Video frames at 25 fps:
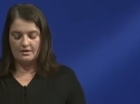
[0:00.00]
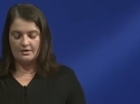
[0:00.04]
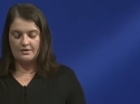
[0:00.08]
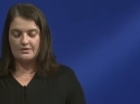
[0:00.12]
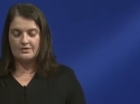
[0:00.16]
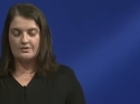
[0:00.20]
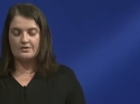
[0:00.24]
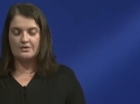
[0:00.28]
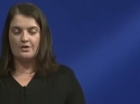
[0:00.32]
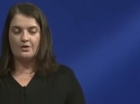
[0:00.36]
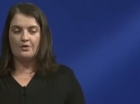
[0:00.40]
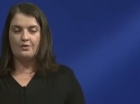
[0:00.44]

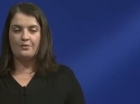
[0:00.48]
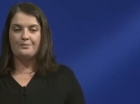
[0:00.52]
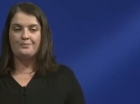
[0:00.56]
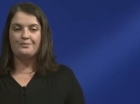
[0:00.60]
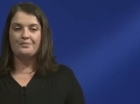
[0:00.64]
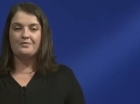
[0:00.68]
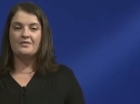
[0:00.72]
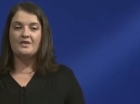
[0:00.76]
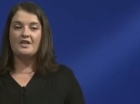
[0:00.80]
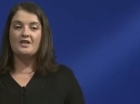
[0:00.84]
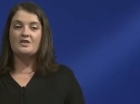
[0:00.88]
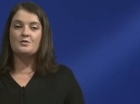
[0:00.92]
So
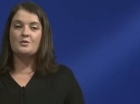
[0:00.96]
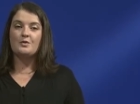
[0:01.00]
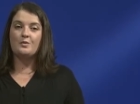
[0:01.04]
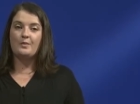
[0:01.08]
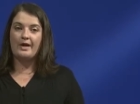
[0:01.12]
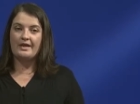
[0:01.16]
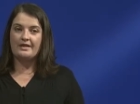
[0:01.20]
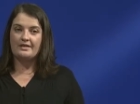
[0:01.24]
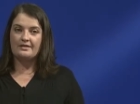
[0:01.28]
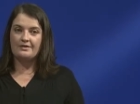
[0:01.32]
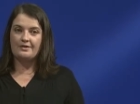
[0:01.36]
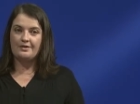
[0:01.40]
let's
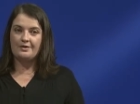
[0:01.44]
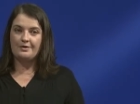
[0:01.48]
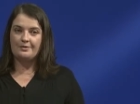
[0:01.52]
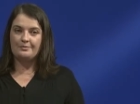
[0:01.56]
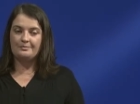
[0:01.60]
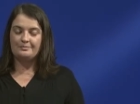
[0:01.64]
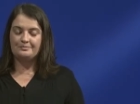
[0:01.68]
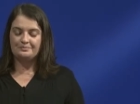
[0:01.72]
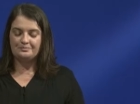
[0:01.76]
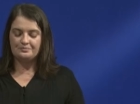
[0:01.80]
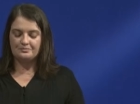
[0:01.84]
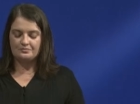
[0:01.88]
rewind a little.
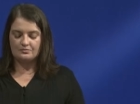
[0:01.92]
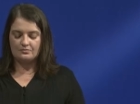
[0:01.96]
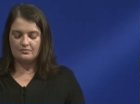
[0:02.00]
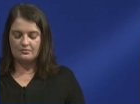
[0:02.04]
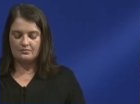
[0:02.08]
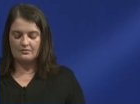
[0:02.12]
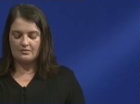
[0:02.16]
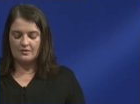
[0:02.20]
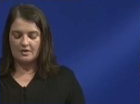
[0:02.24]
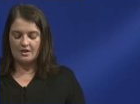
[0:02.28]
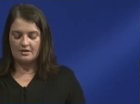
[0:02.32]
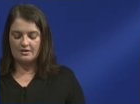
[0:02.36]

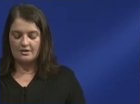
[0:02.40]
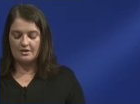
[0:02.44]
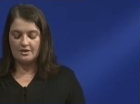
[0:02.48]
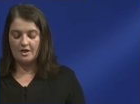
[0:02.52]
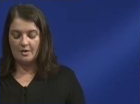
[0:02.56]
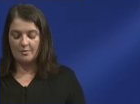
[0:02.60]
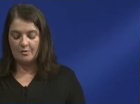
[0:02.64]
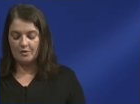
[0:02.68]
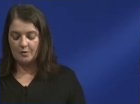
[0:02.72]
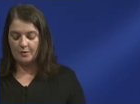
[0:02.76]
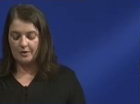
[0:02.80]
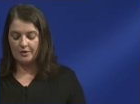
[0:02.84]
The
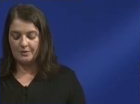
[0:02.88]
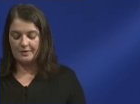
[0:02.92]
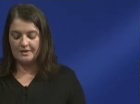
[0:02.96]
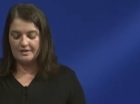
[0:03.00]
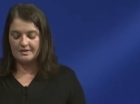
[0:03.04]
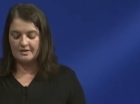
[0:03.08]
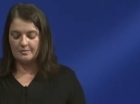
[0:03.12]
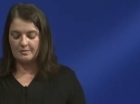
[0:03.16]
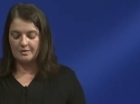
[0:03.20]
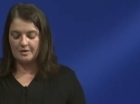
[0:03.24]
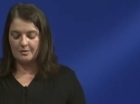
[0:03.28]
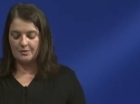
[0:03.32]
number one
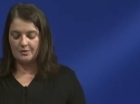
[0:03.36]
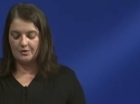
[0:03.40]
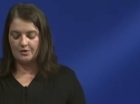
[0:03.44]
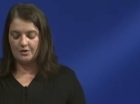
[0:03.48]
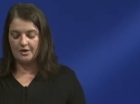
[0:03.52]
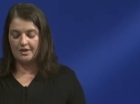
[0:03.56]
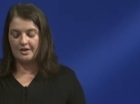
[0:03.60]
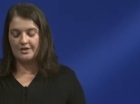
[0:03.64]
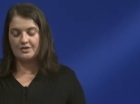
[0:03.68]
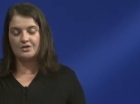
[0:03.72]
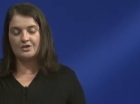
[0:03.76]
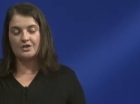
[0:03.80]
reason people
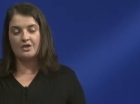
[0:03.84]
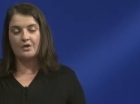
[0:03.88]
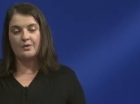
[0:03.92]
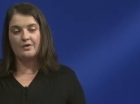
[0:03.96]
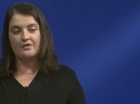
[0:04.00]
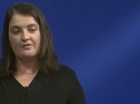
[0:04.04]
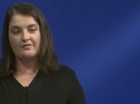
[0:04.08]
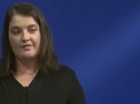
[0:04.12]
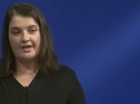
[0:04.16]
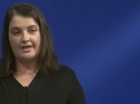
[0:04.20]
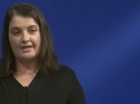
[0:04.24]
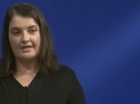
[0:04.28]
look into
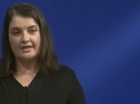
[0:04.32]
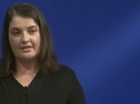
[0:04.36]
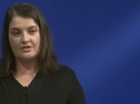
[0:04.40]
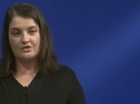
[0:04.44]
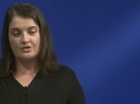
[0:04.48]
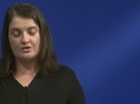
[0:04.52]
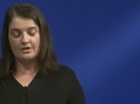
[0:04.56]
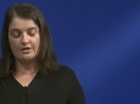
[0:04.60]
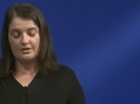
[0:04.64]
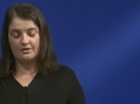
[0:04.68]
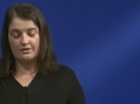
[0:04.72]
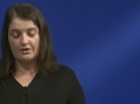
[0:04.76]
going,
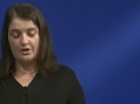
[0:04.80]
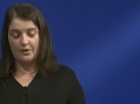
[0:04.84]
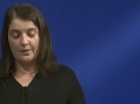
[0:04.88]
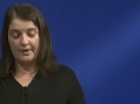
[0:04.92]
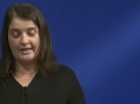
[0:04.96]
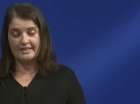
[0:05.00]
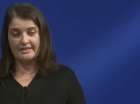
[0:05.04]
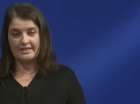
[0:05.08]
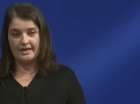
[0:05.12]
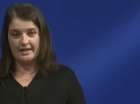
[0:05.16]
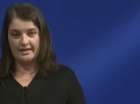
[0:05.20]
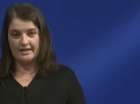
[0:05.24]
er,
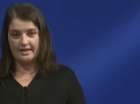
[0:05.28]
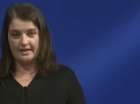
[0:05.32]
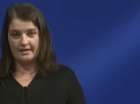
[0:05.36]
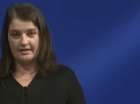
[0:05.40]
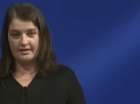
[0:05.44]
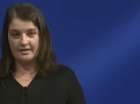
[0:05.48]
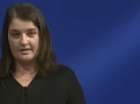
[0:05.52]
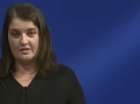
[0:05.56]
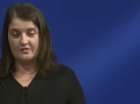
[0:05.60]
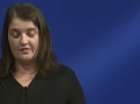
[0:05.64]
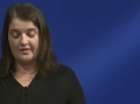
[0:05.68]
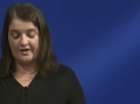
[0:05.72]
going tiny
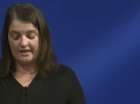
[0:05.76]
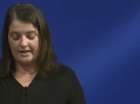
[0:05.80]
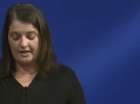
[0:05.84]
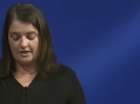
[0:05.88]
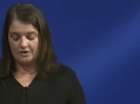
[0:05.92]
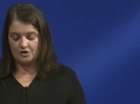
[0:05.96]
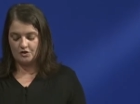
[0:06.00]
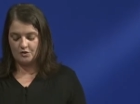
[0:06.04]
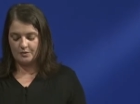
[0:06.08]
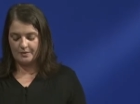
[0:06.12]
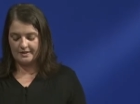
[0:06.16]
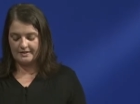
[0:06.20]
is
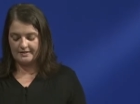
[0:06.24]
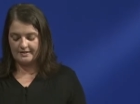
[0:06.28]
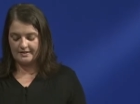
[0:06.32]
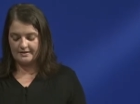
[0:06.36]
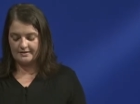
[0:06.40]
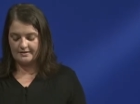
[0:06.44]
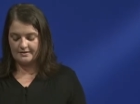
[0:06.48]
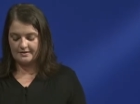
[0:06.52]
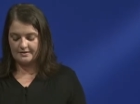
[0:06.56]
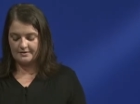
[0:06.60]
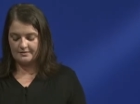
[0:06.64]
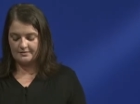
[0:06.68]
financial
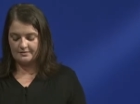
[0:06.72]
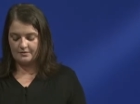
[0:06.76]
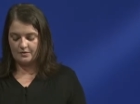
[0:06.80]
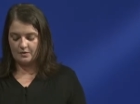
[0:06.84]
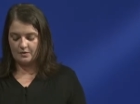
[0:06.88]
reasons,